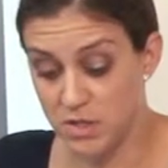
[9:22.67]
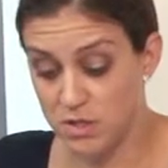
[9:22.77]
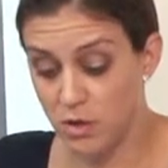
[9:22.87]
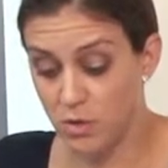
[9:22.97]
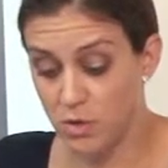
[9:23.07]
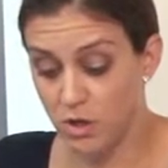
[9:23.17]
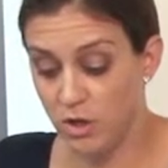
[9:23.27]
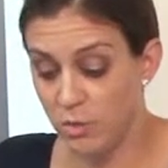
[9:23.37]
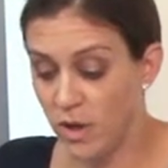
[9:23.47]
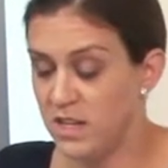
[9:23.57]
So a
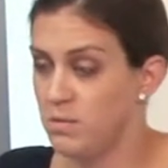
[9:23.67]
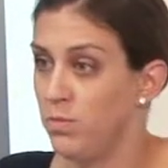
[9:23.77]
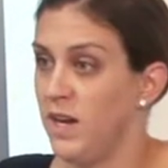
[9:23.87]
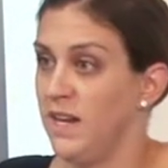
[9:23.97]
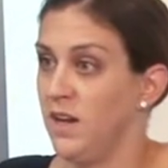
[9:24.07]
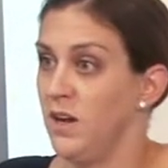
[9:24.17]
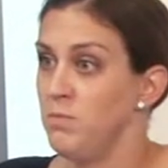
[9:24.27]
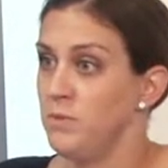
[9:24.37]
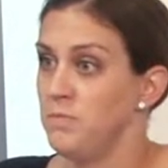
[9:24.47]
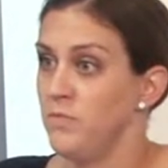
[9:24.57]
good way to break it
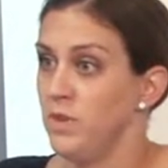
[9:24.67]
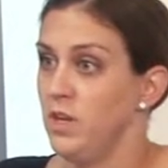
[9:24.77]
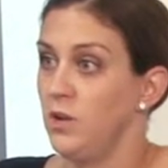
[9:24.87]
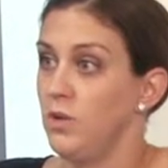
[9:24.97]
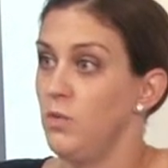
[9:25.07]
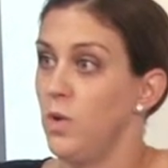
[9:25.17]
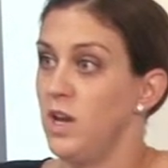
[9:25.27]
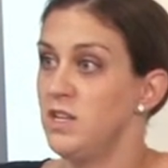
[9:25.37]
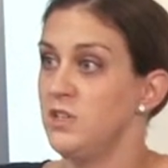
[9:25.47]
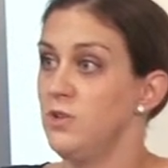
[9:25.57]
up, you know, you
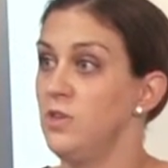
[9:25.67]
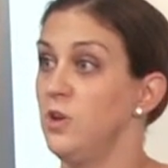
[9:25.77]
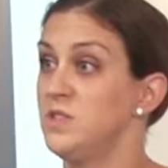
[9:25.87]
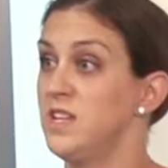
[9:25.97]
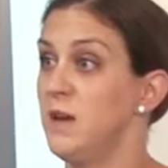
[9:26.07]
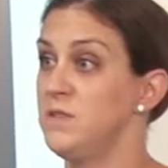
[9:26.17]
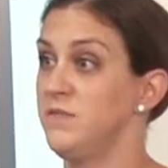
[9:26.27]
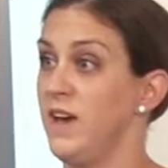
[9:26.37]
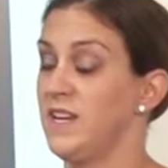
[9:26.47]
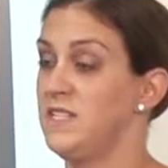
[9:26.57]
want to do those types
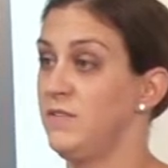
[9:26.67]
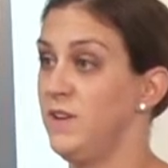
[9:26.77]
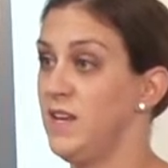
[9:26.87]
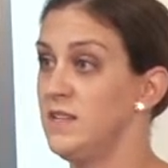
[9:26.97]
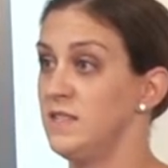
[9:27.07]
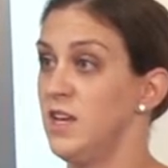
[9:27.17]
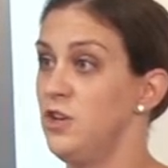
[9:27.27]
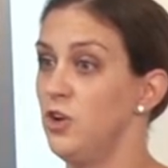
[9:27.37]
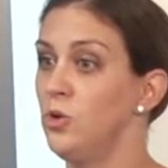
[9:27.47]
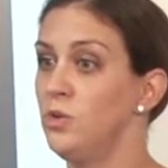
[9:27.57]
of activities
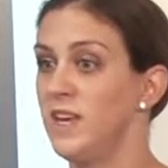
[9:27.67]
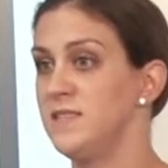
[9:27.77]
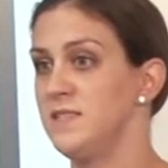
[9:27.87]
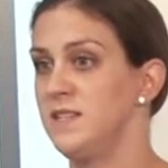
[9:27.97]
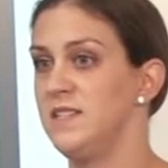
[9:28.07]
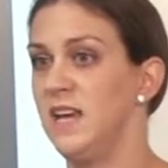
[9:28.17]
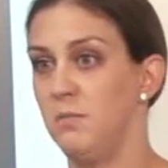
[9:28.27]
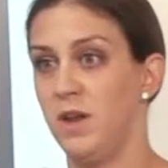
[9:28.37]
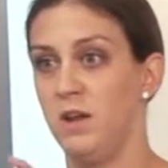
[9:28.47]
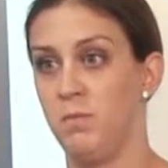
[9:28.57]
in no less than
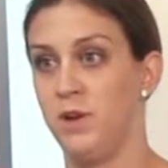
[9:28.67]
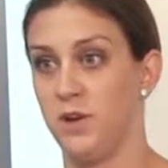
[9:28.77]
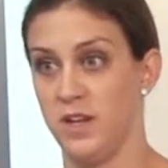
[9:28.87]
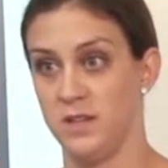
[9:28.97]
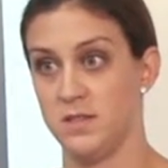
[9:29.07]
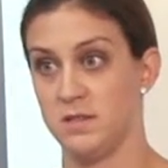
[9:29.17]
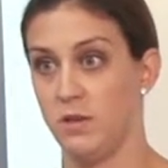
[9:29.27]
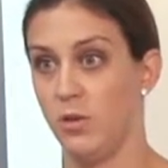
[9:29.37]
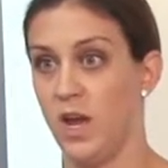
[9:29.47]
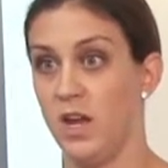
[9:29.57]
10-minute periods.
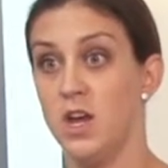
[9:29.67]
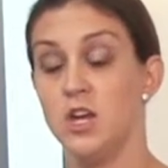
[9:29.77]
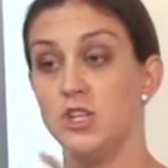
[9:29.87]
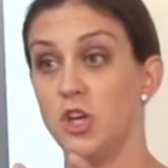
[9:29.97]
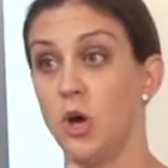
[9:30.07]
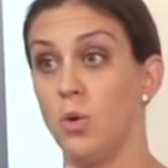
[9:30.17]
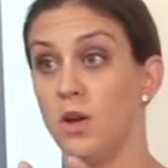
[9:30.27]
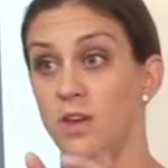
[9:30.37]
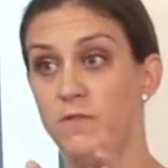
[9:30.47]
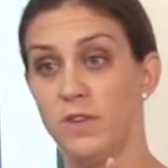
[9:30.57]
Okay.
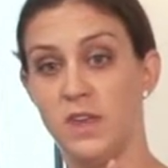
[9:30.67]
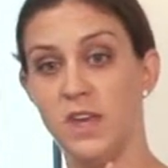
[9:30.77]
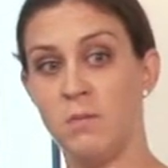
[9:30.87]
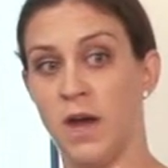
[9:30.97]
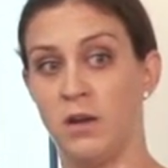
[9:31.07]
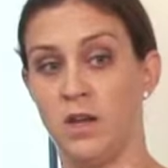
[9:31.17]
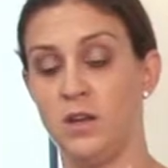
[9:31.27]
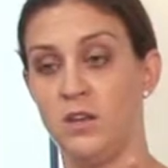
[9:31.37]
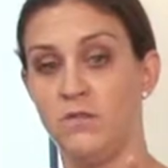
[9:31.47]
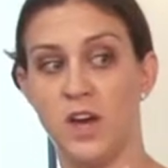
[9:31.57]
So if you think about
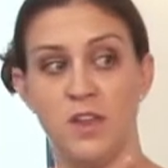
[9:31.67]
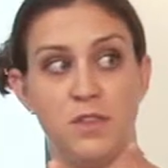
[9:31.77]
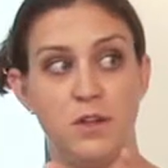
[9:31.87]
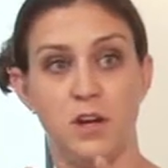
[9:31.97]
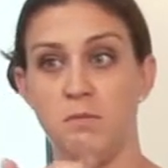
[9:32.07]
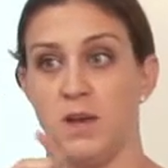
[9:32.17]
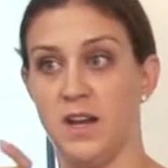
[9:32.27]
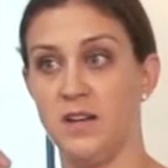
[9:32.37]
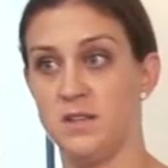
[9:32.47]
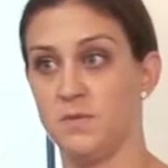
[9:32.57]
it, you've got 30
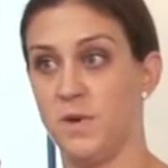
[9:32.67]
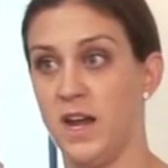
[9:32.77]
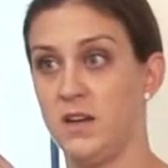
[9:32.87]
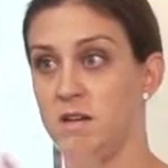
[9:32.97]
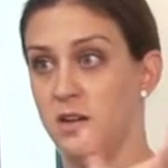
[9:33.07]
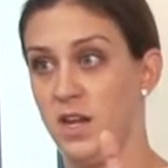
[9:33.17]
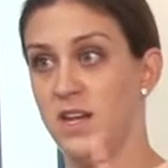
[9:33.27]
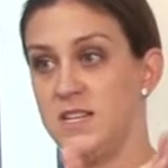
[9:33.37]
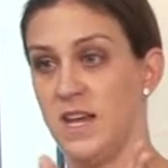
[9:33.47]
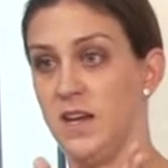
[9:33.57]
minutes, right,
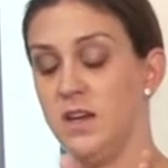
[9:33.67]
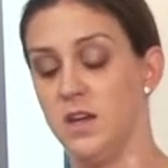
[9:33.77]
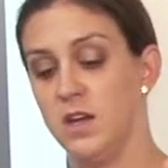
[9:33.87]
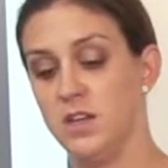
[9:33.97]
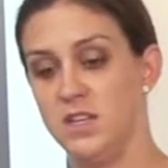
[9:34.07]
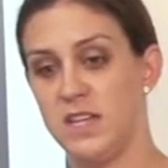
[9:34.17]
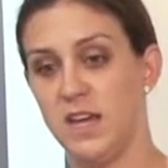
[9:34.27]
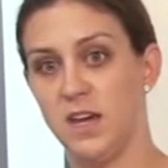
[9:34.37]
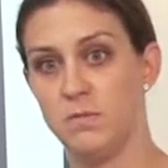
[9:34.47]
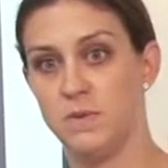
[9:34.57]
in a day. You
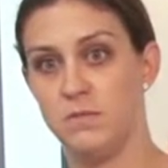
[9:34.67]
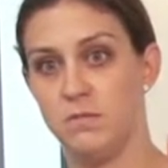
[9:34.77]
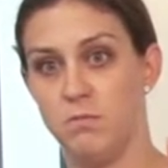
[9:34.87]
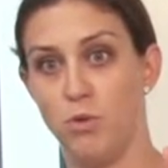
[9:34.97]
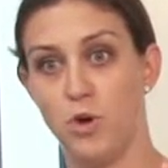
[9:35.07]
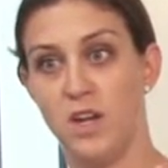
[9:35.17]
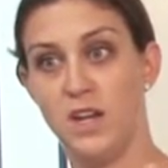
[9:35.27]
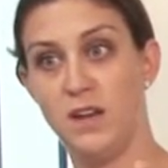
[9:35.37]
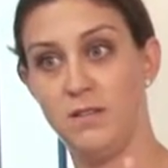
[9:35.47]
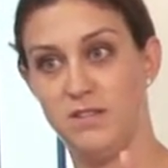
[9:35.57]
take up
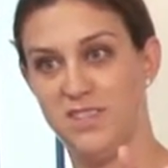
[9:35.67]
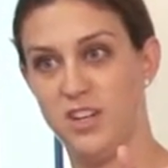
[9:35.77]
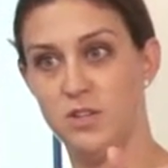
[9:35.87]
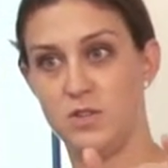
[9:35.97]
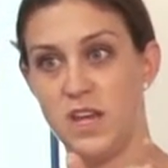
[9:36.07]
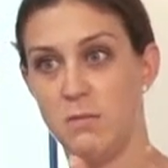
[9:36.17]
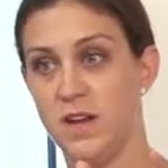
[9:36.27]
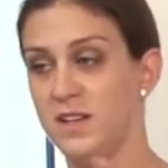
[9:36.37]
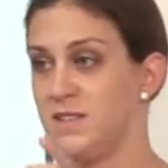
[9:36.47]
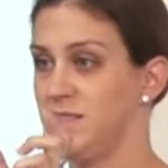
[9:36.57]
morning. You do 10
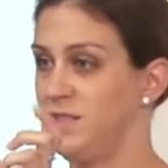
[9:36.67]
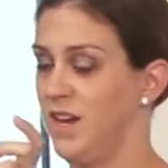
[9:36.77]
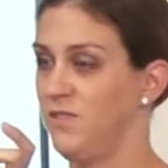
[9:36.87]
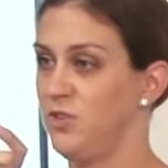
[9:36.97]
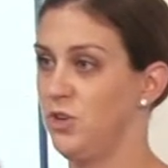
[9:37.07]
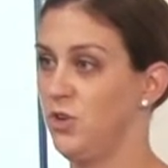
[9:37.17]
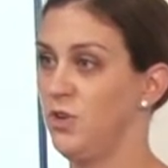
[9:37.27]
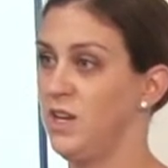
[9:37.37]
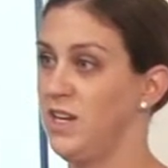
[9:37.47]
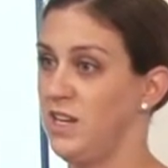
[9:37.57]
minutes,
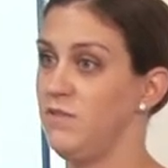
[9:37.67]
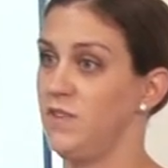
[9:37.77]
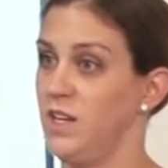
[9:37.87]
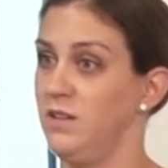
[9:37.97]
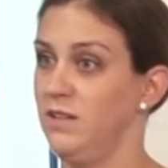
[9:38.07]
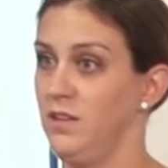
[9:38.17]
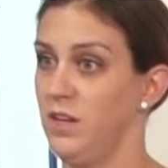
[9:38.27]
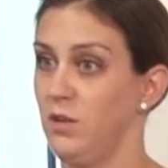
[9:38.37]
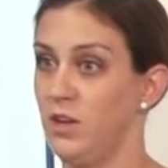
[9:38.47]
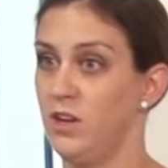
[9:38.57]
afternoon and evening.
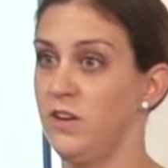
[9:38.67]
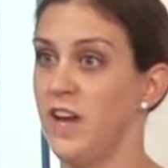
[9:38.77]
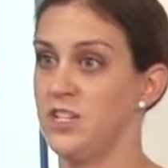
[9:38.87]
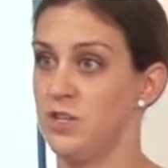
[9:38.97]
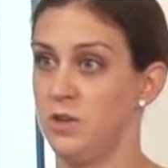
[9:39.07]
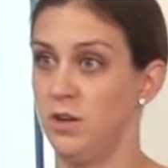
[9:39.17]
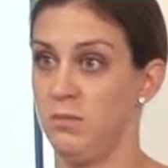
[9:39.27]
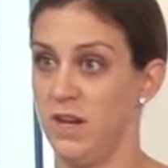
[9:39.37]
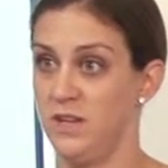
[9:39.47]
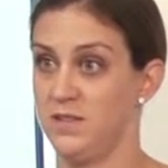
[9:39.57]
You know, there you got your 30
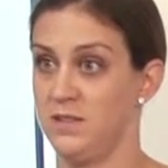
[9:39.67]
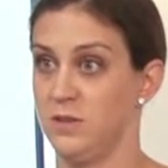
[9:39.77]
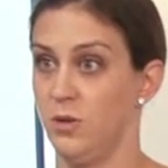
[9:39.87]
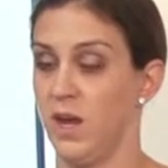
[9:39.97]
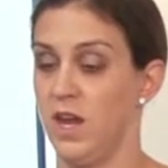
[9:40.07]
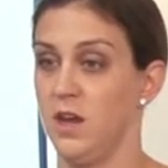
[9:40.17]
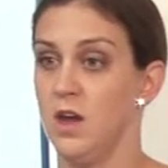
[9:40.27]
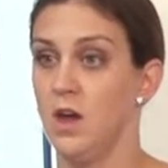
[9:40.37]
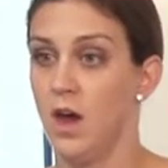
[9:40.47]
minutes, okay?